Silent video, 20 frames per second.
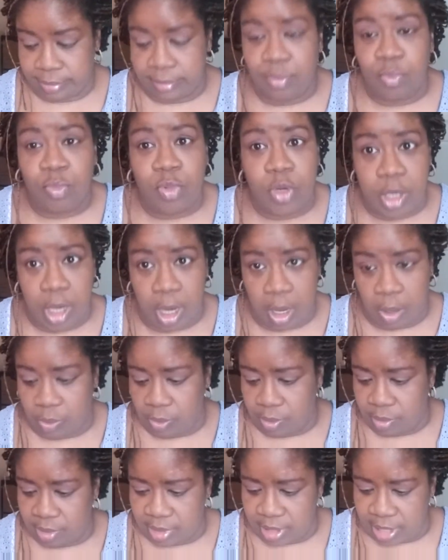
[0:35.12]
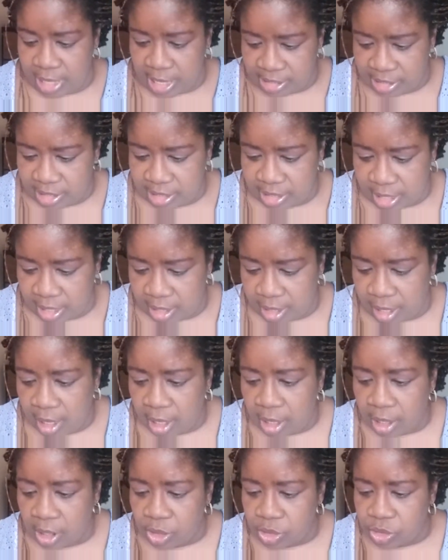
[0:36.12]
No, not today.
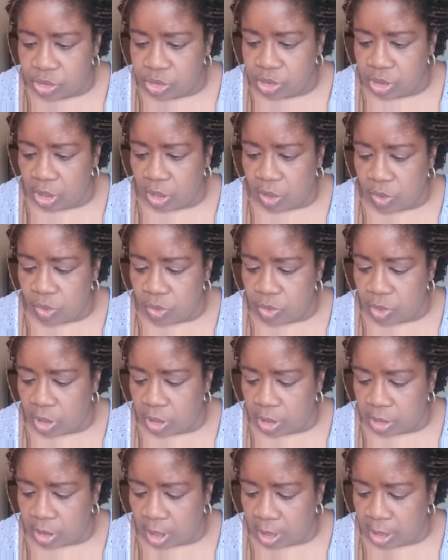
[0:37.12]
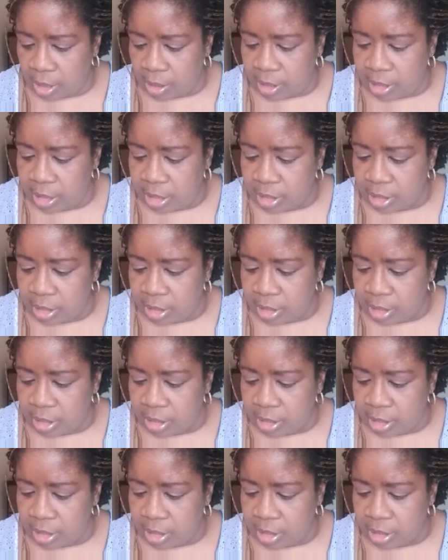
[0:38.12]
So uh,